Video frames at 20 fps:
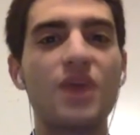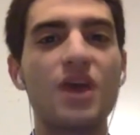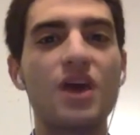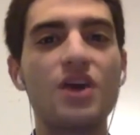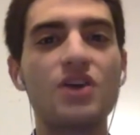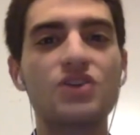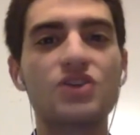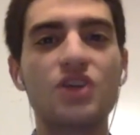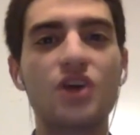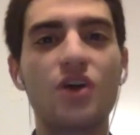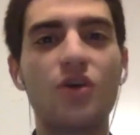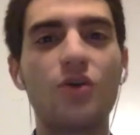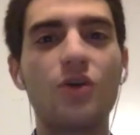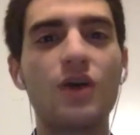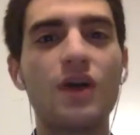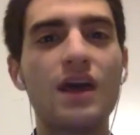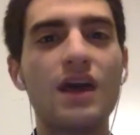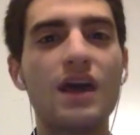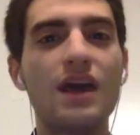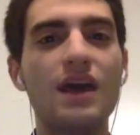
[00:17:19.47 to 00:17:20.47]
So
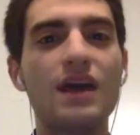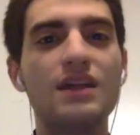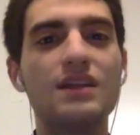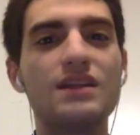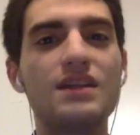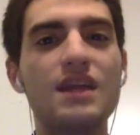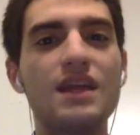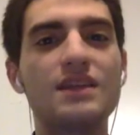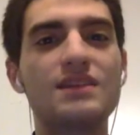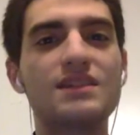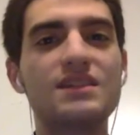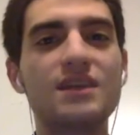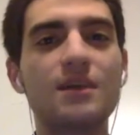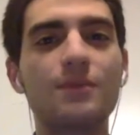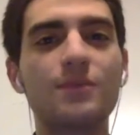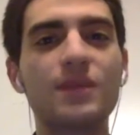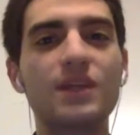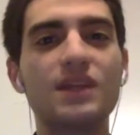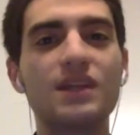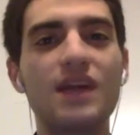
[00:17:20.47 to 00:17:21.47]
it's
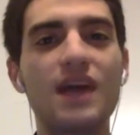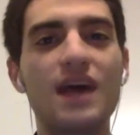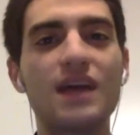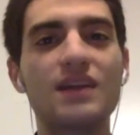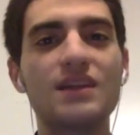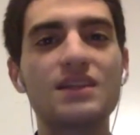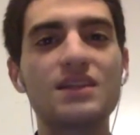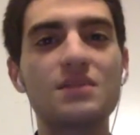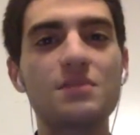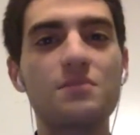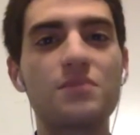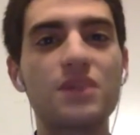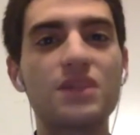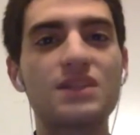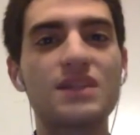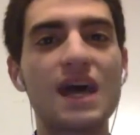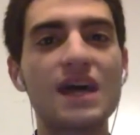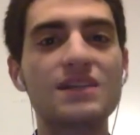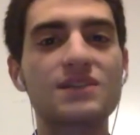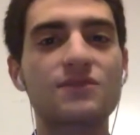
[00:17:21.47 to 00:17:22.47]
something that this is a big
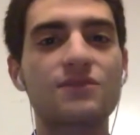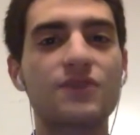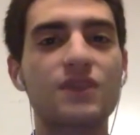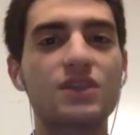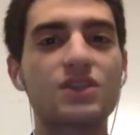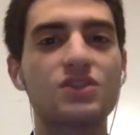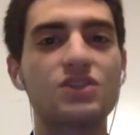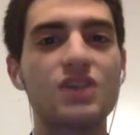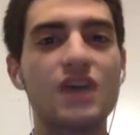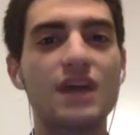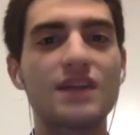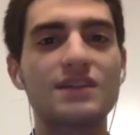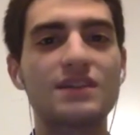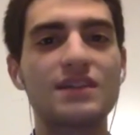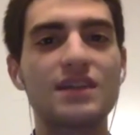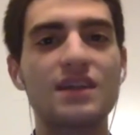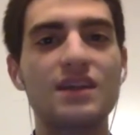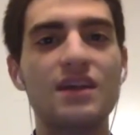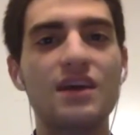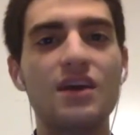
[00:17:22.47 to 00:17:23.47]
test for the Jets.
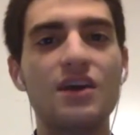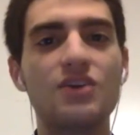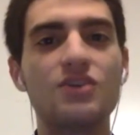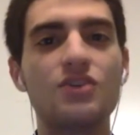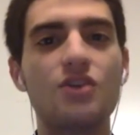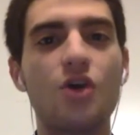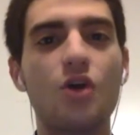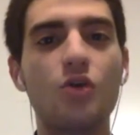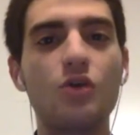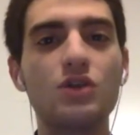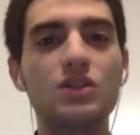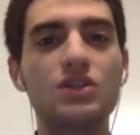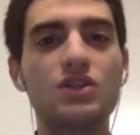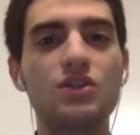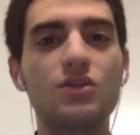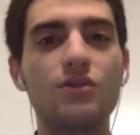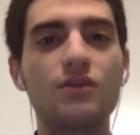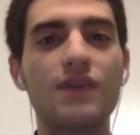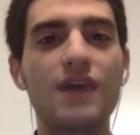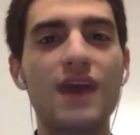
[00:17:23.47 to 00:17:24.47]
And
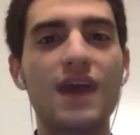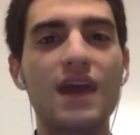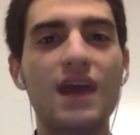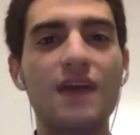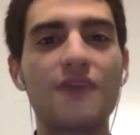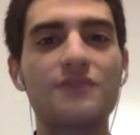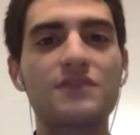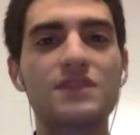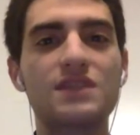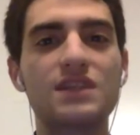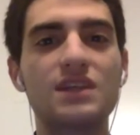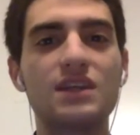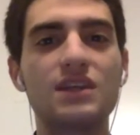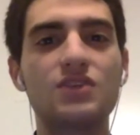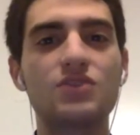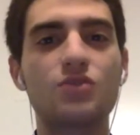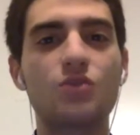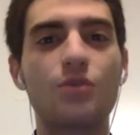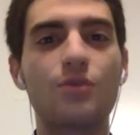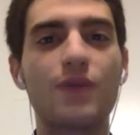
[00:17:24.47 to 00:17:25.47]
0-2 in the AFC
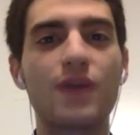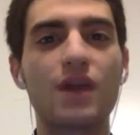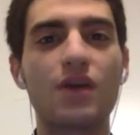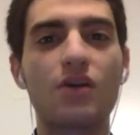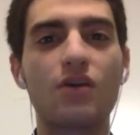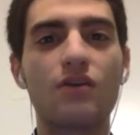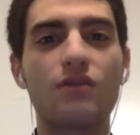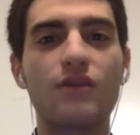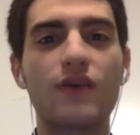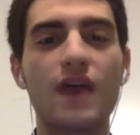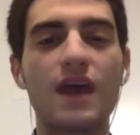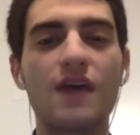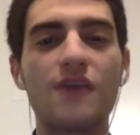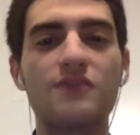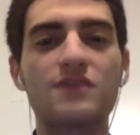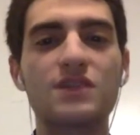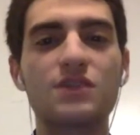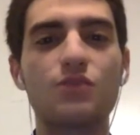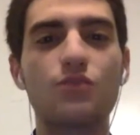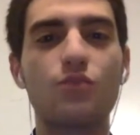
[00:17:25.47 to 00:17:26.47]
to a pair of
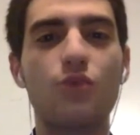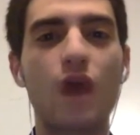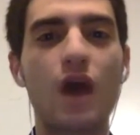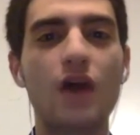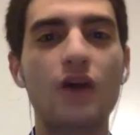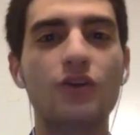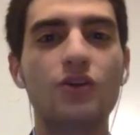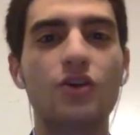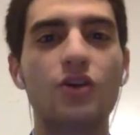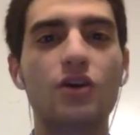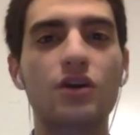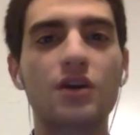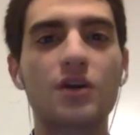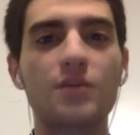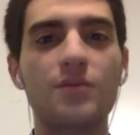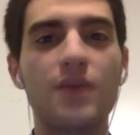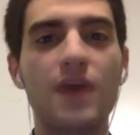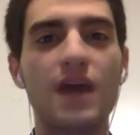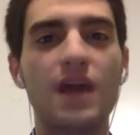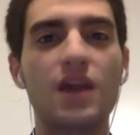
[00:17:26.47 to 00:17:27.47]
AFC wildcard
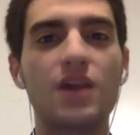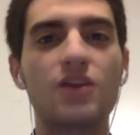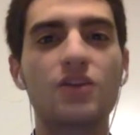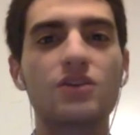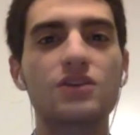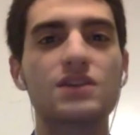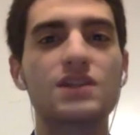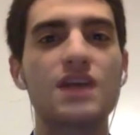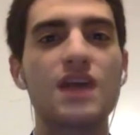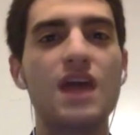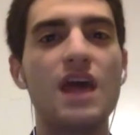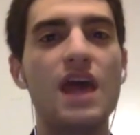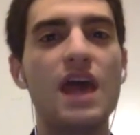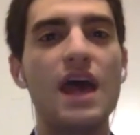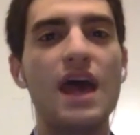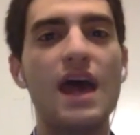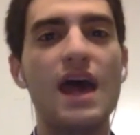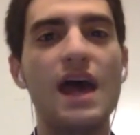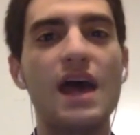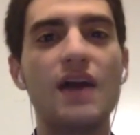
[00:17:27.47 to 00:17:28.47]
competitors
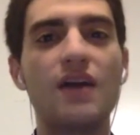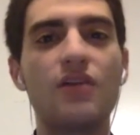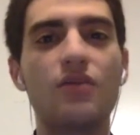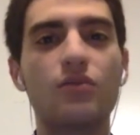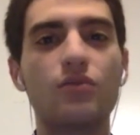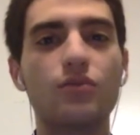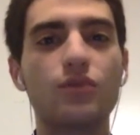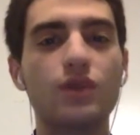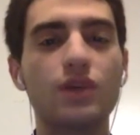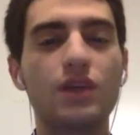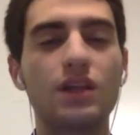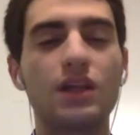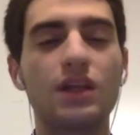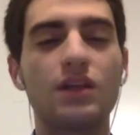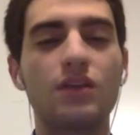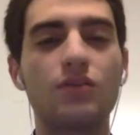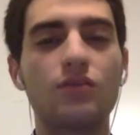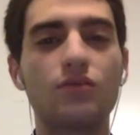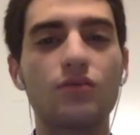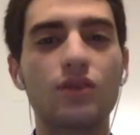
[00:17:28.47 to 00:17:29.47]
and a
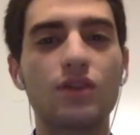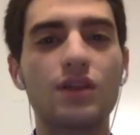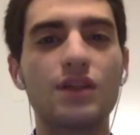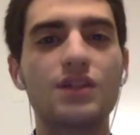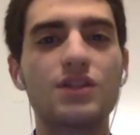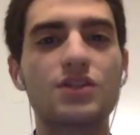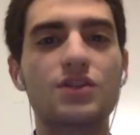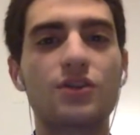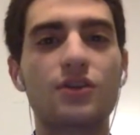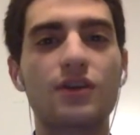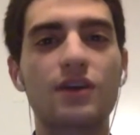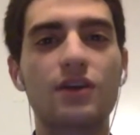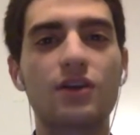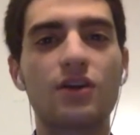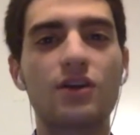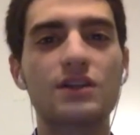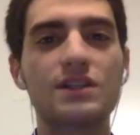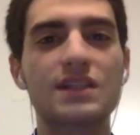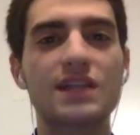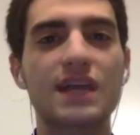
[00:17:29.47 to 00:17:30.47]
really, really disheartening
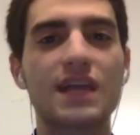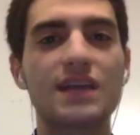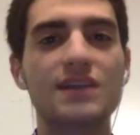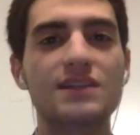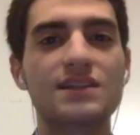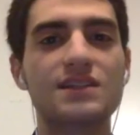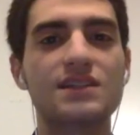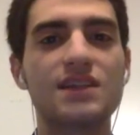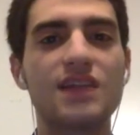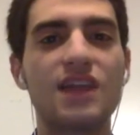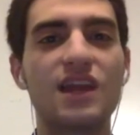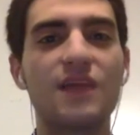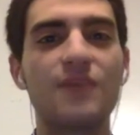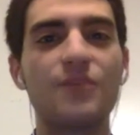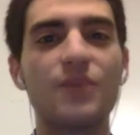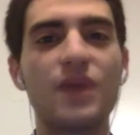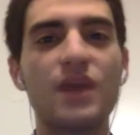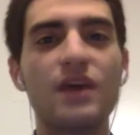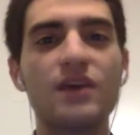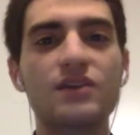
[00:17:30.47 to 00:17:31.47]
loss to Kansas City.
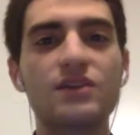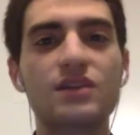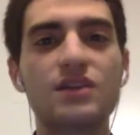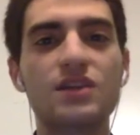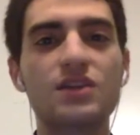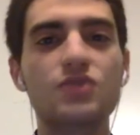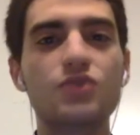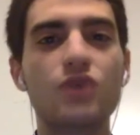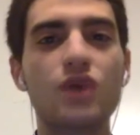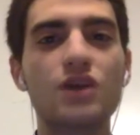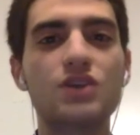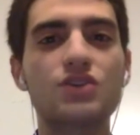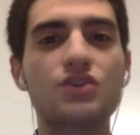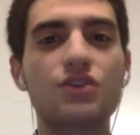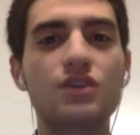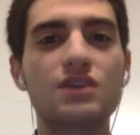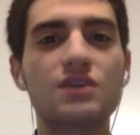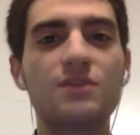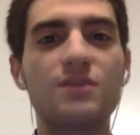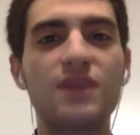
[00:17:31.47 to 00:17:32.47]
So this roster
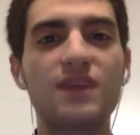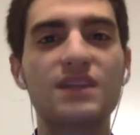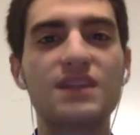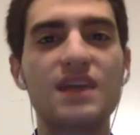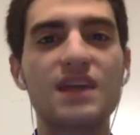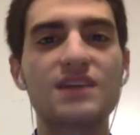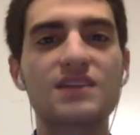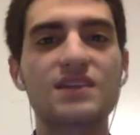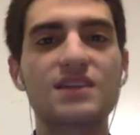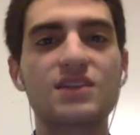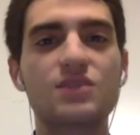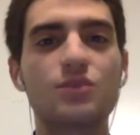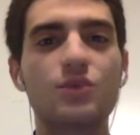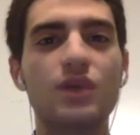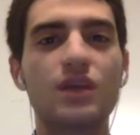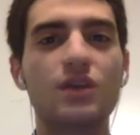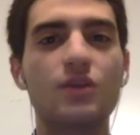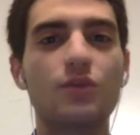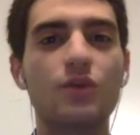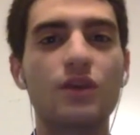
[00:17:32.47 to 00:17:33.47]
has a big test this
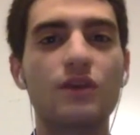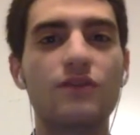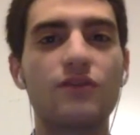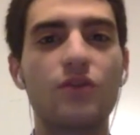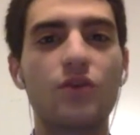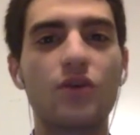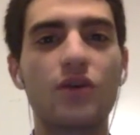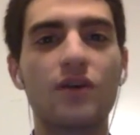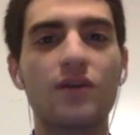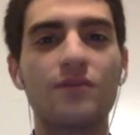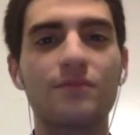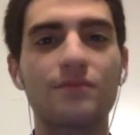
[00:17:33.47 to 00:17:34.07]
week in Week 4.